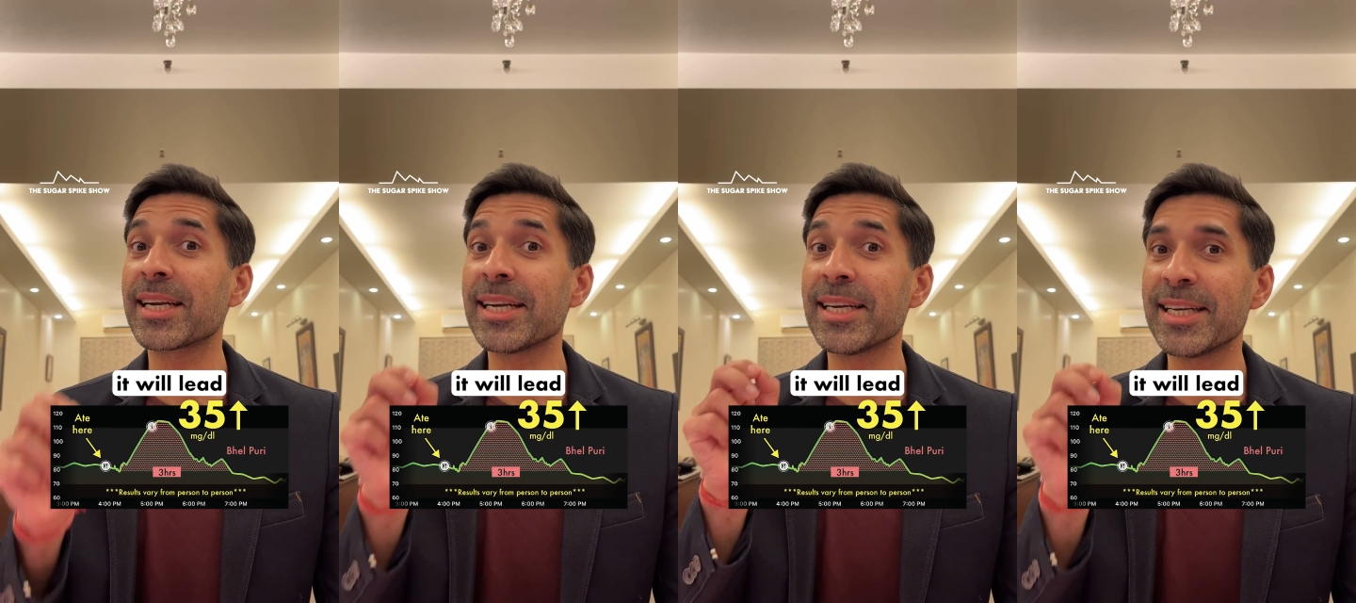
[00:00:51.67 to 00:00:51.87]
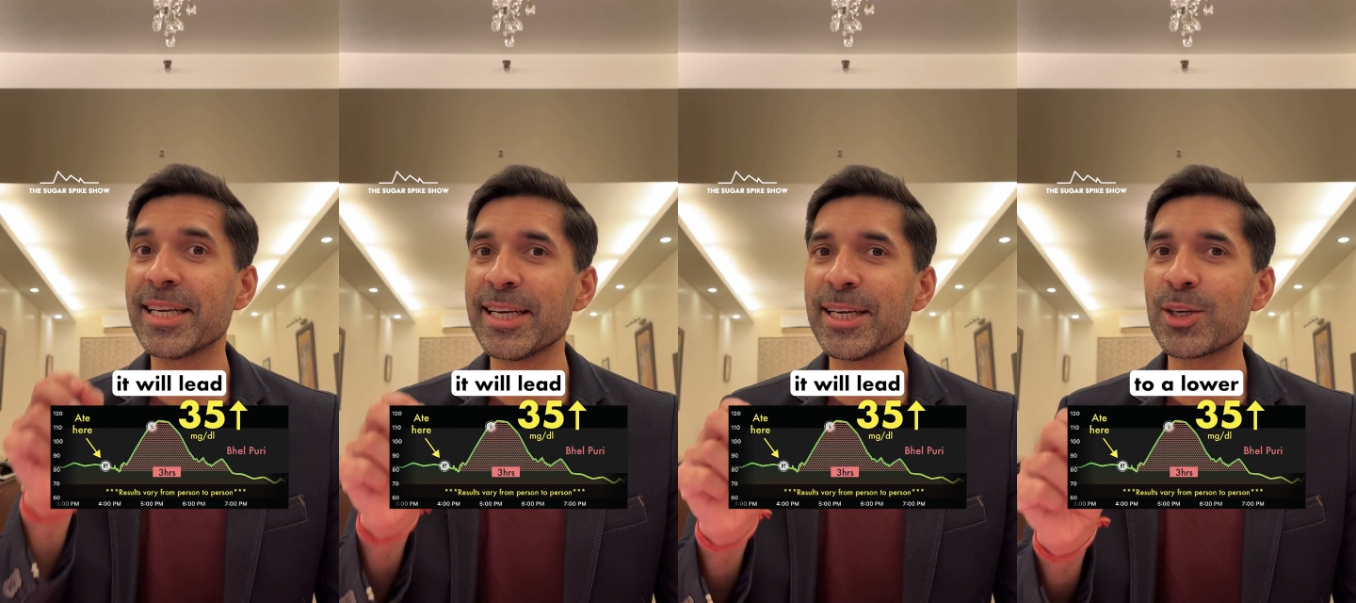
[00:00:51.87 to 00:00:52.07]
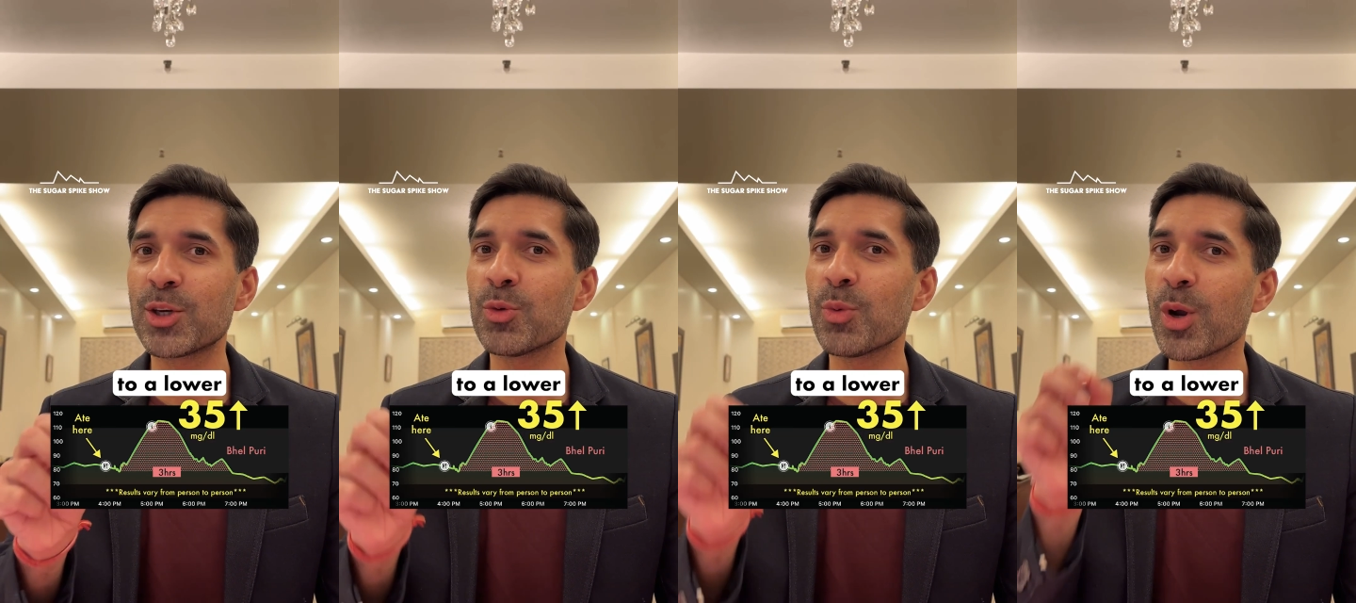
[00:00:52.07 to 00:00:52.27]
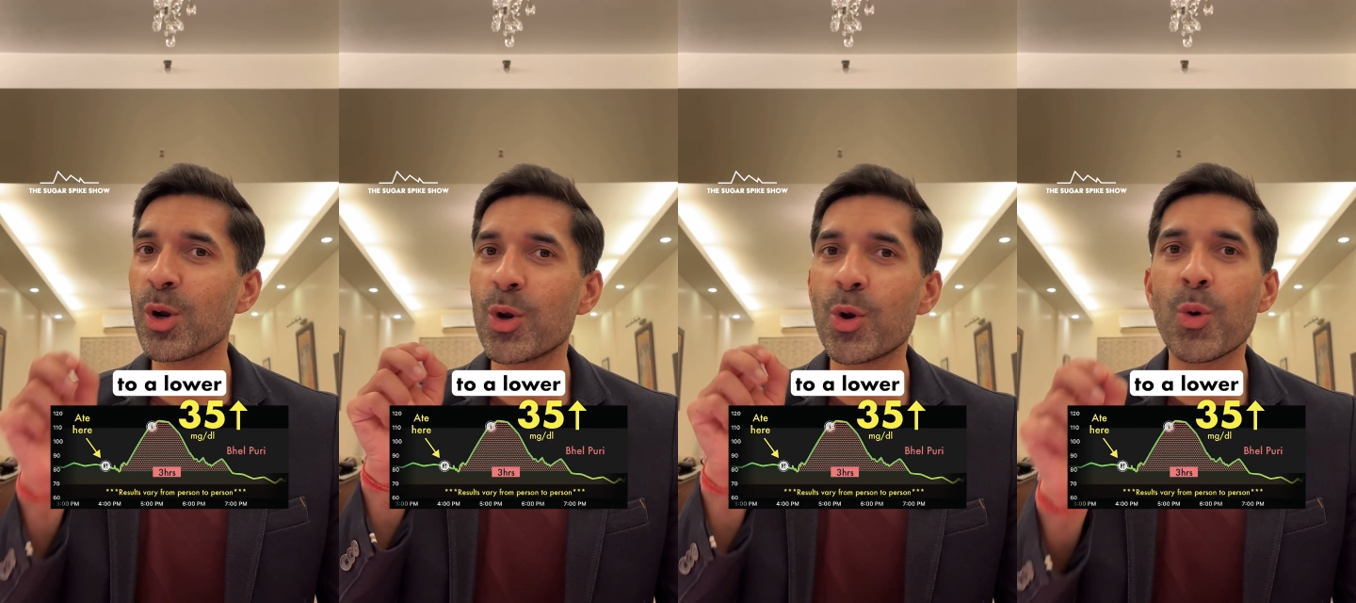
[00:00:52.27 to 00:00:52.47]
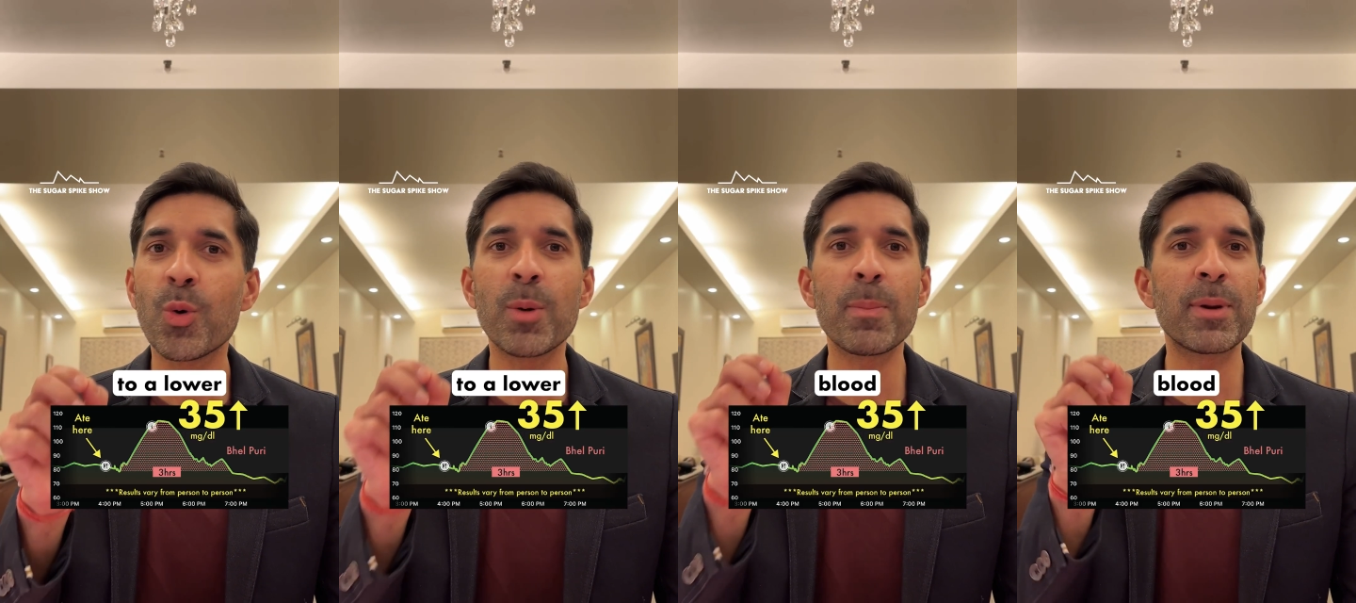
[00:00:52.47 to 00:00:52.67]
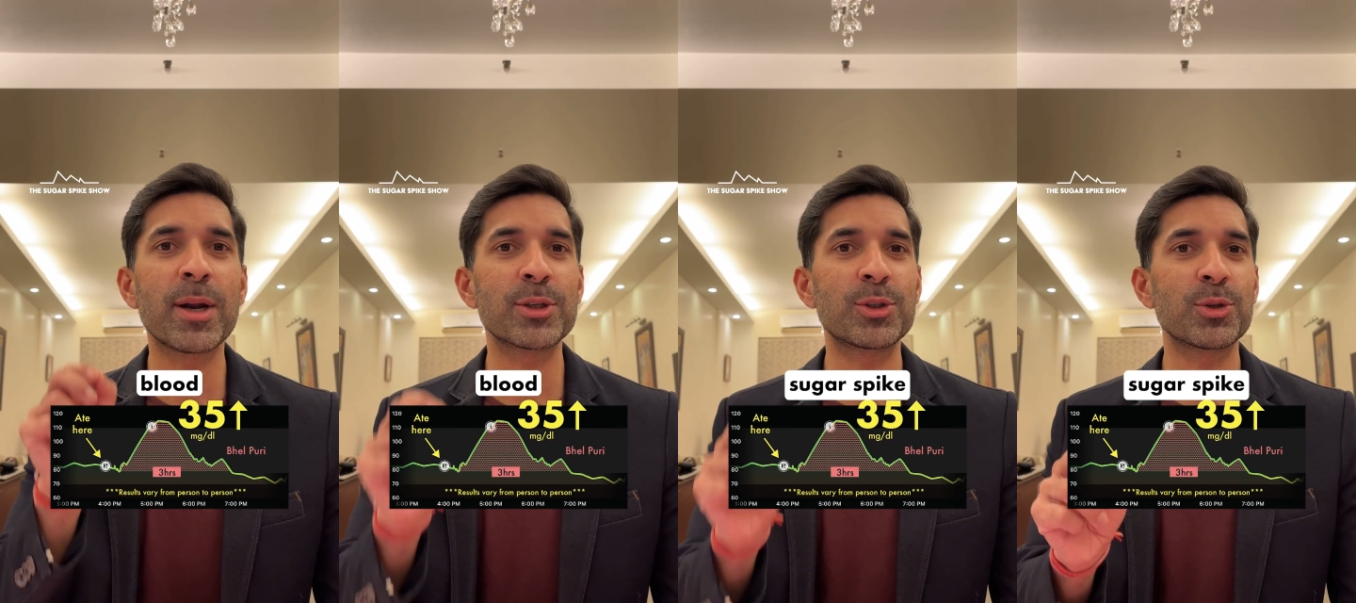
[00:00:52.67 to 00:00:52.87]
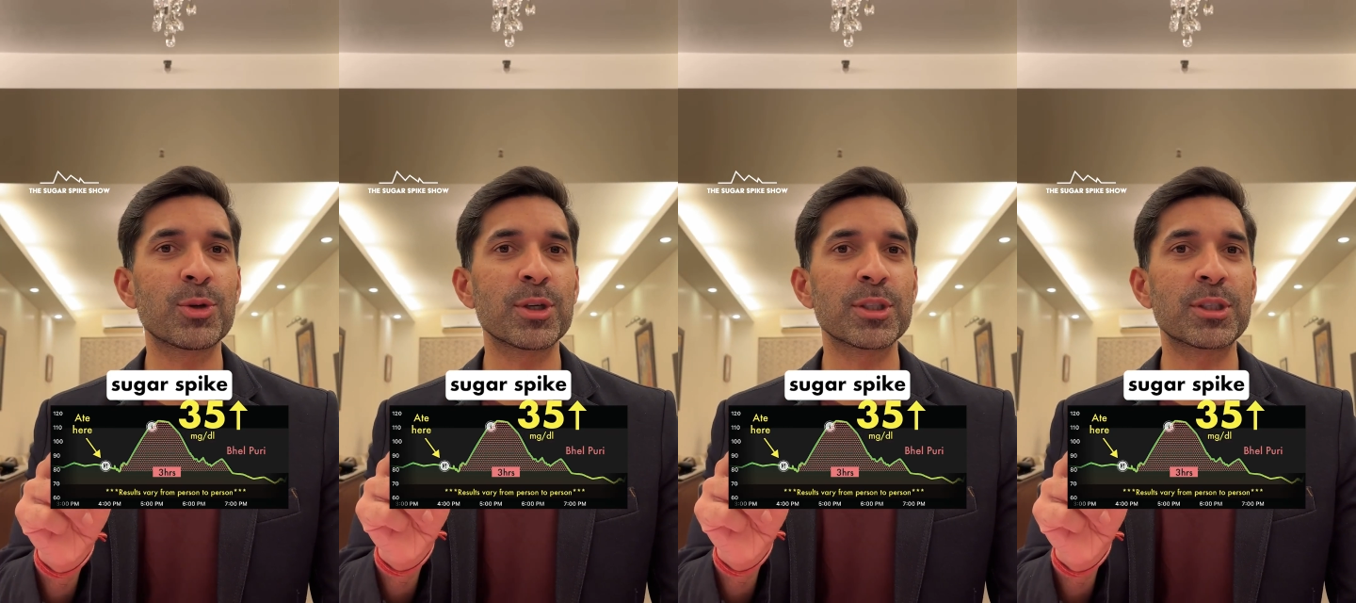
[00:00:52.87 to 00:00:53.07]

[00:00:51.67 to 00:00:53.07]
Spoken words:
lead to a lower blood sugar